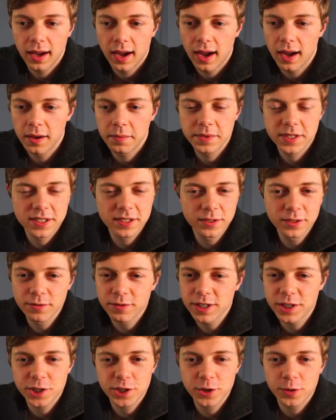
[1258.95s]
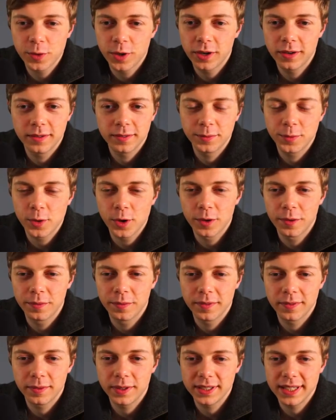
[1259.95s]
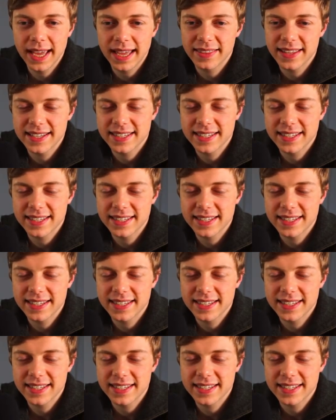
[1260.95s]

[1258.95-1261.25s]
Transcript: I'm still not really sure what... Well, yeah, there's